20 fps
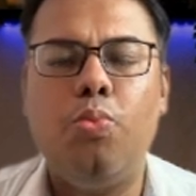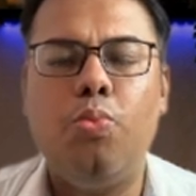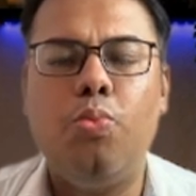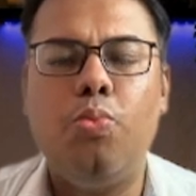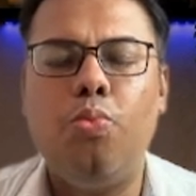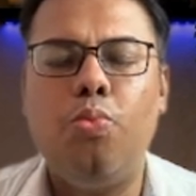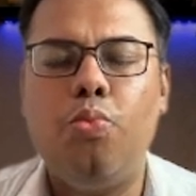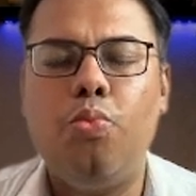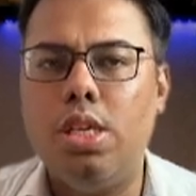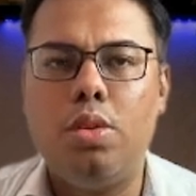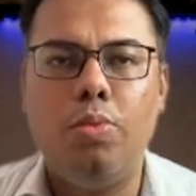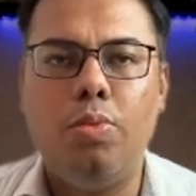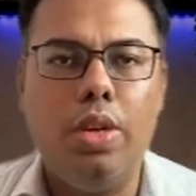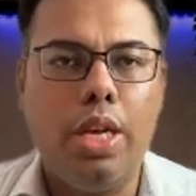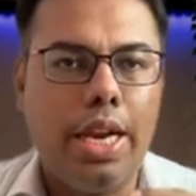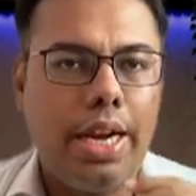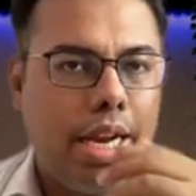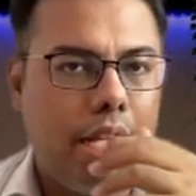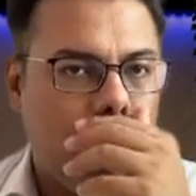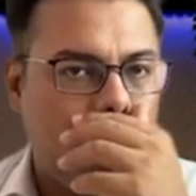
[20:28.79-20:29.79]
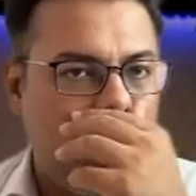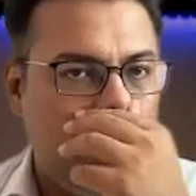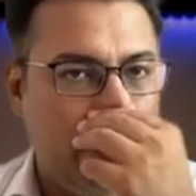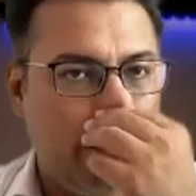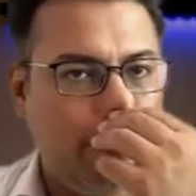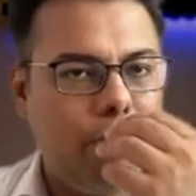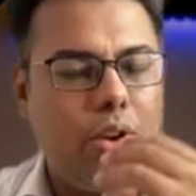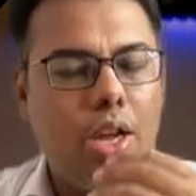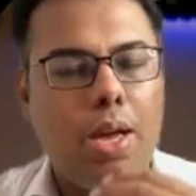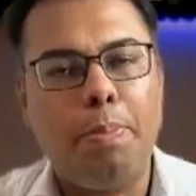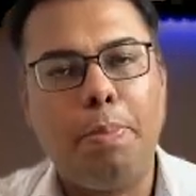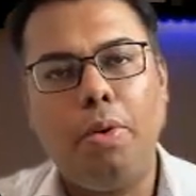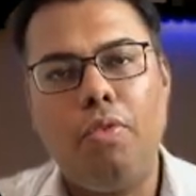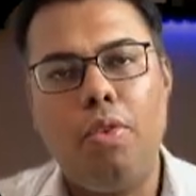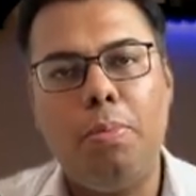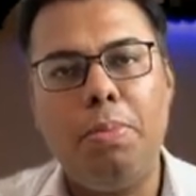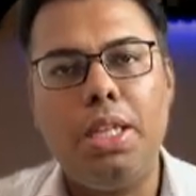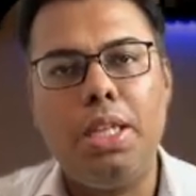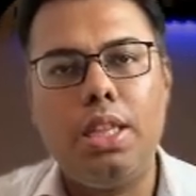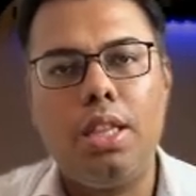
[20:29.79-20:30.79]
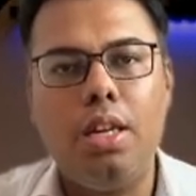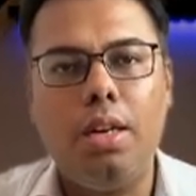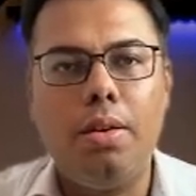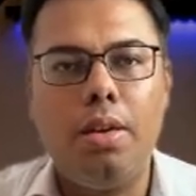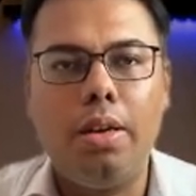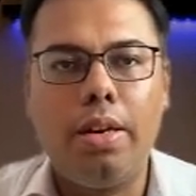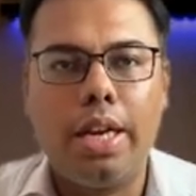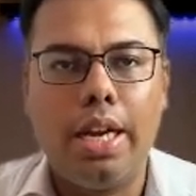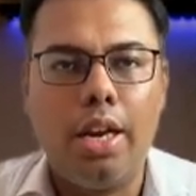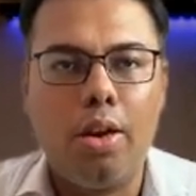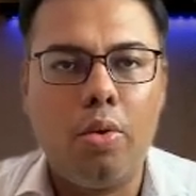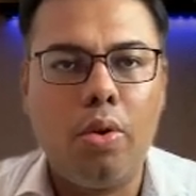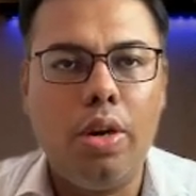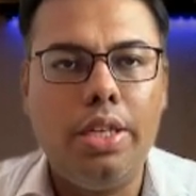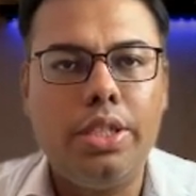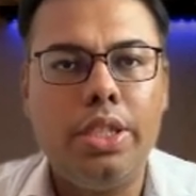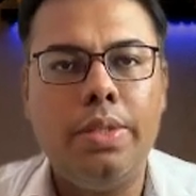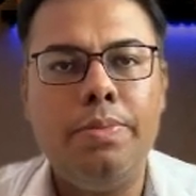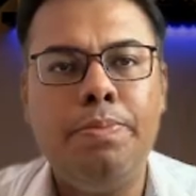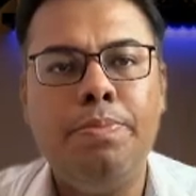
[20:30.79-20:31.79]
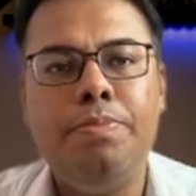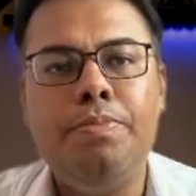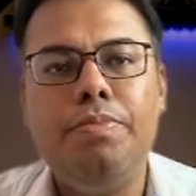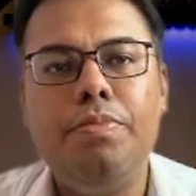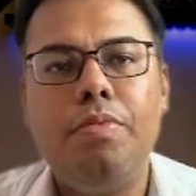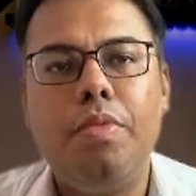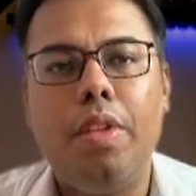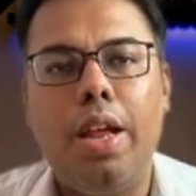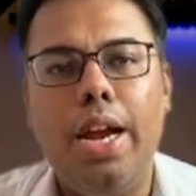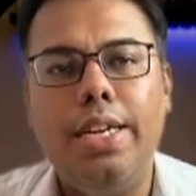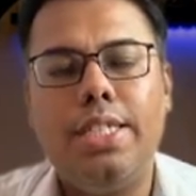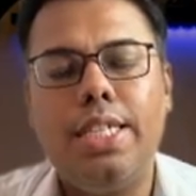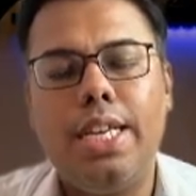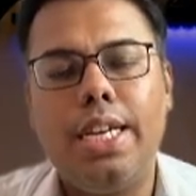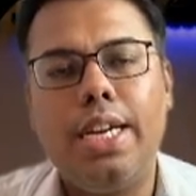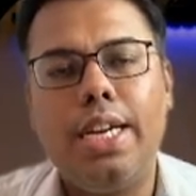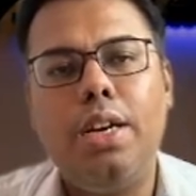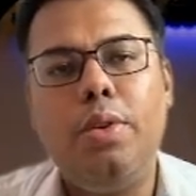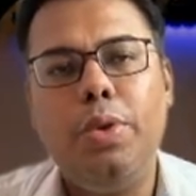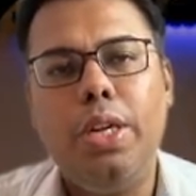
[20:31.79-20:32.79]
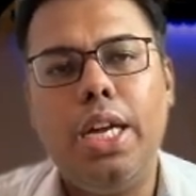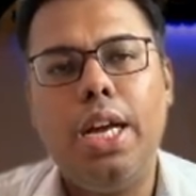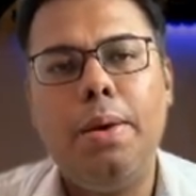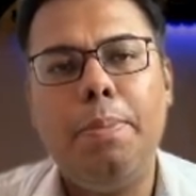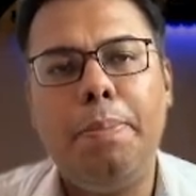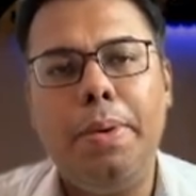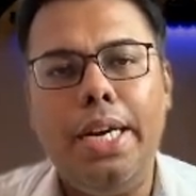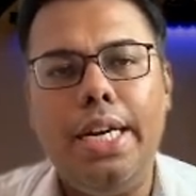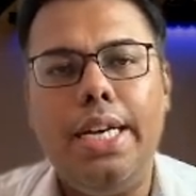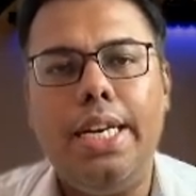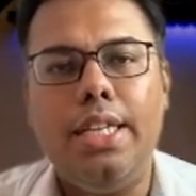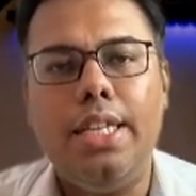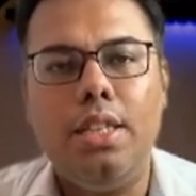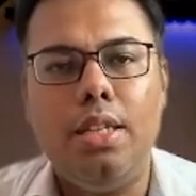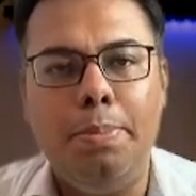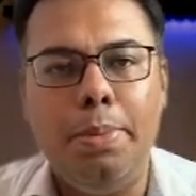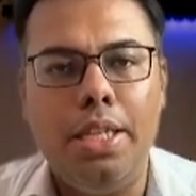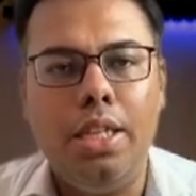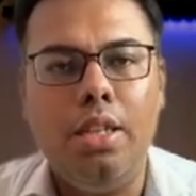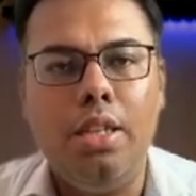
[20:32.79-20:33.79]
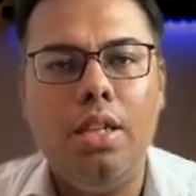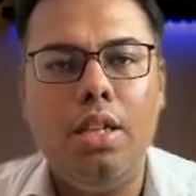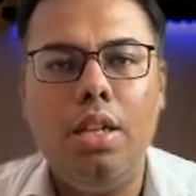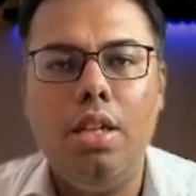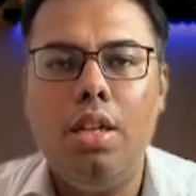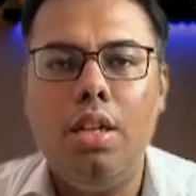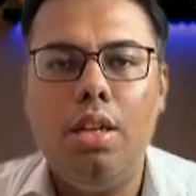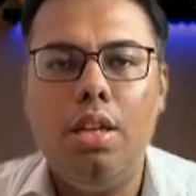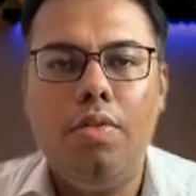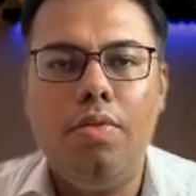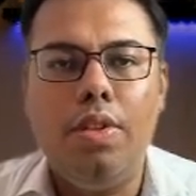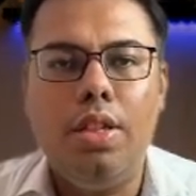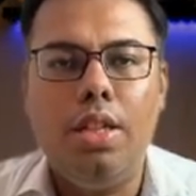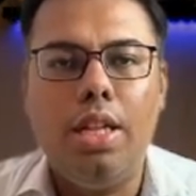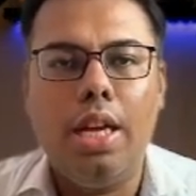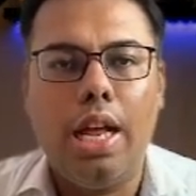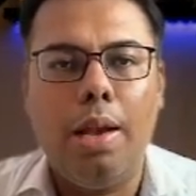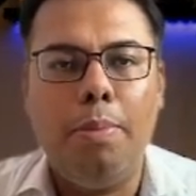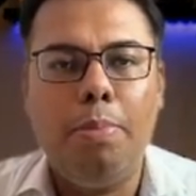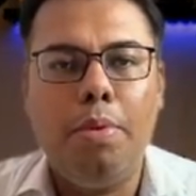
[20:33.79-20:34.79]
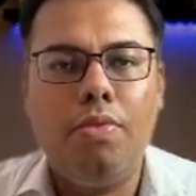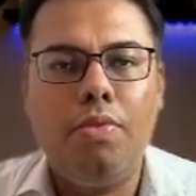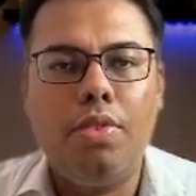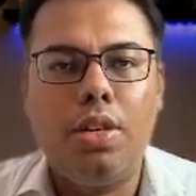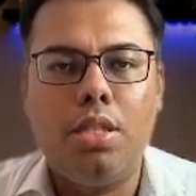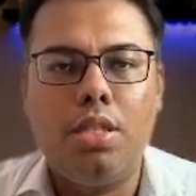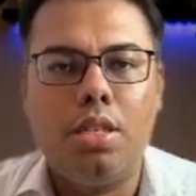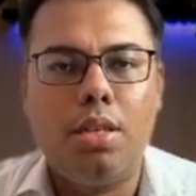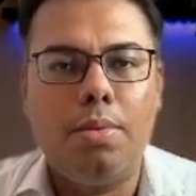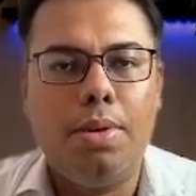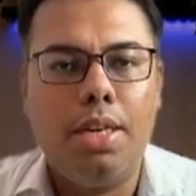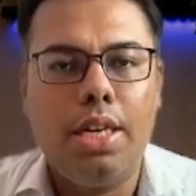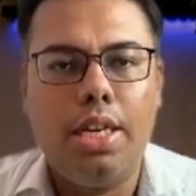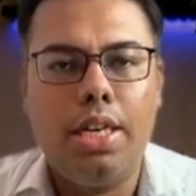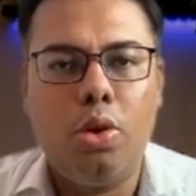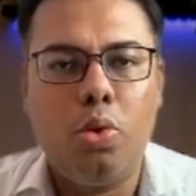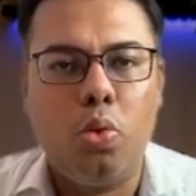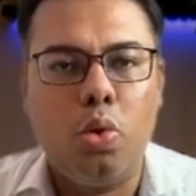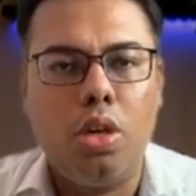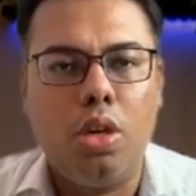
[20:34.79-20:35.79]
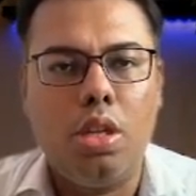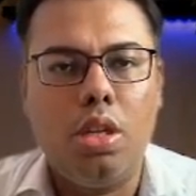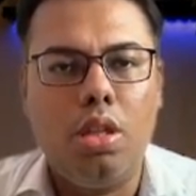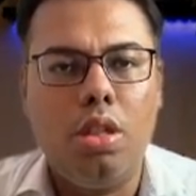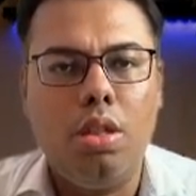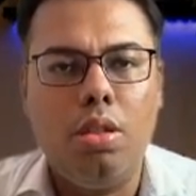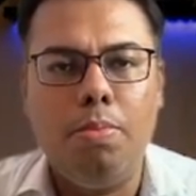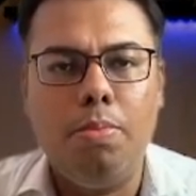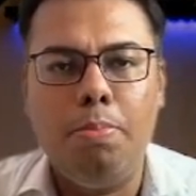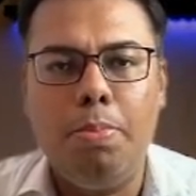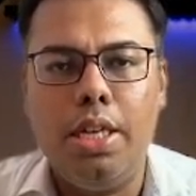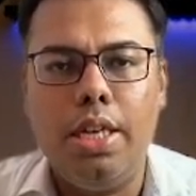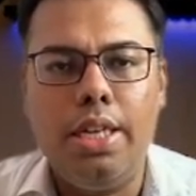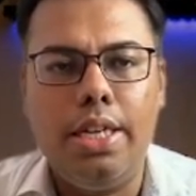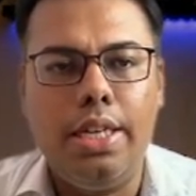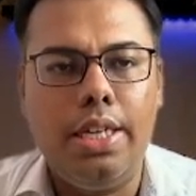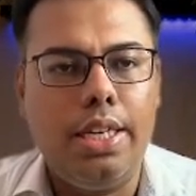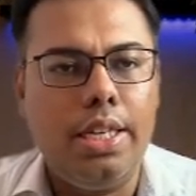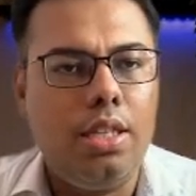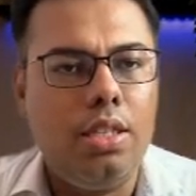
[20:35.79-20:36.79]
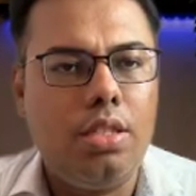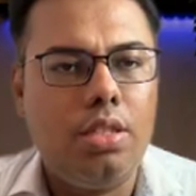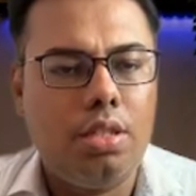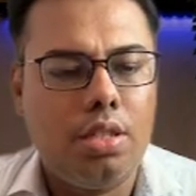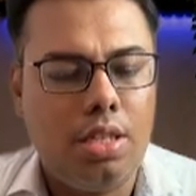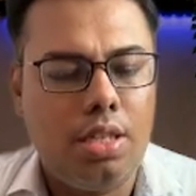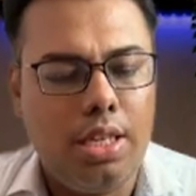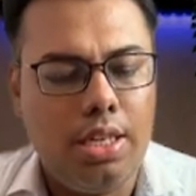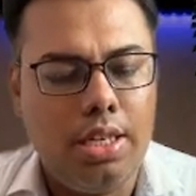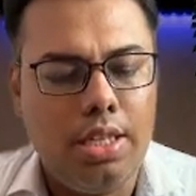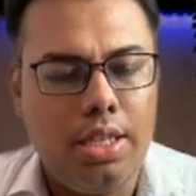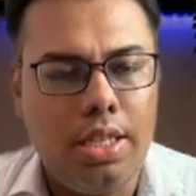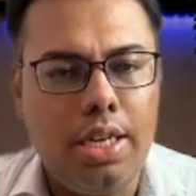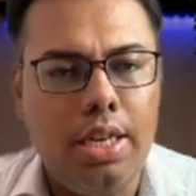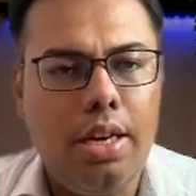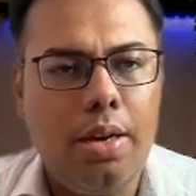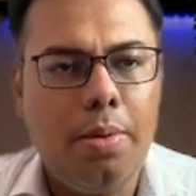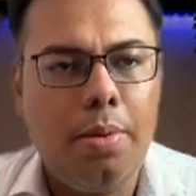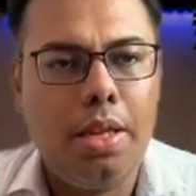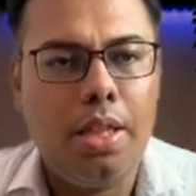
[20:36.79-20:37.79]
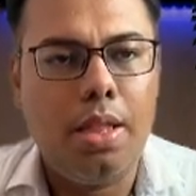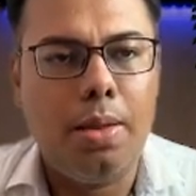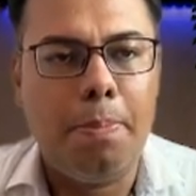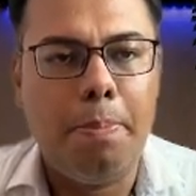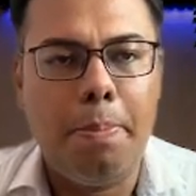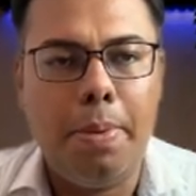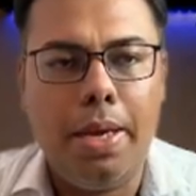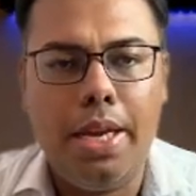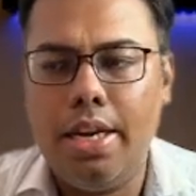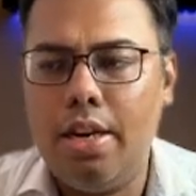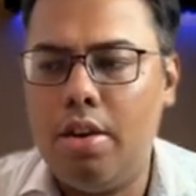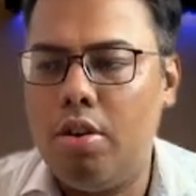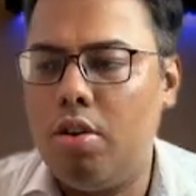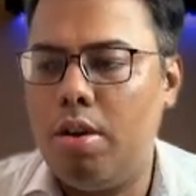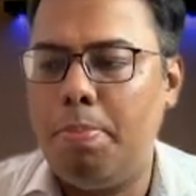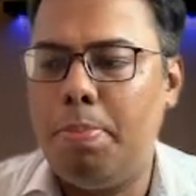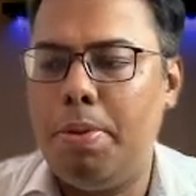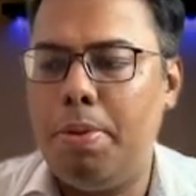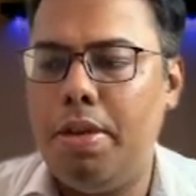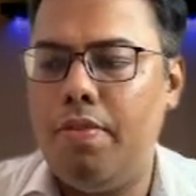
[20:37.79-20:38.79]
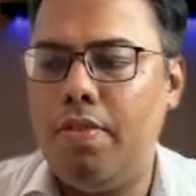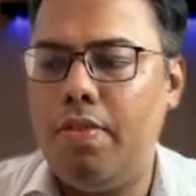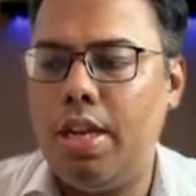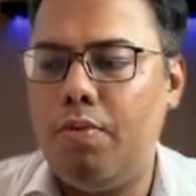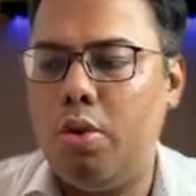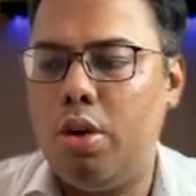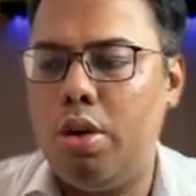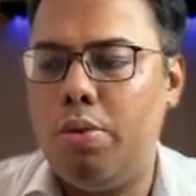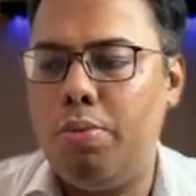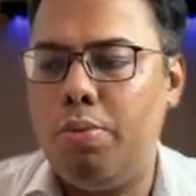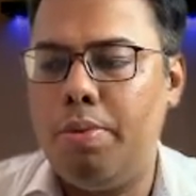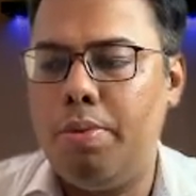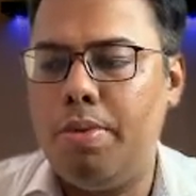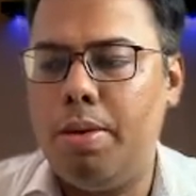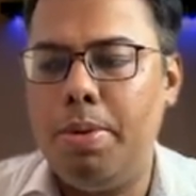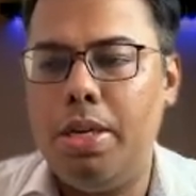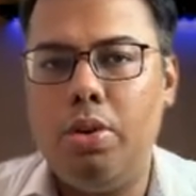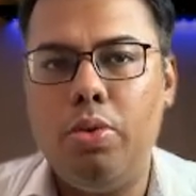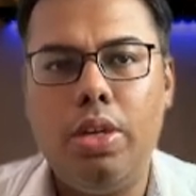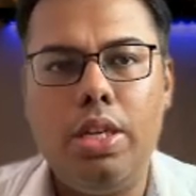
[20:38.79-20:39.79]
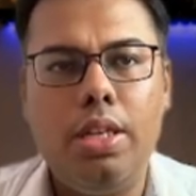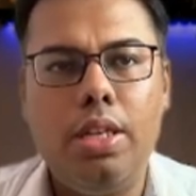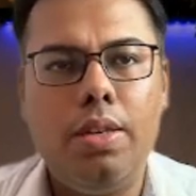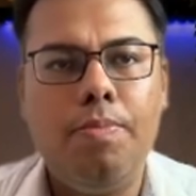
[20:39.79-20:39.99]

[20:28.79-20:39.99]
First, we are calculating, we are performing the calculation, and second, we are printing the bill with the help of customer and total bill details. And then in the main.py, what we will be doing,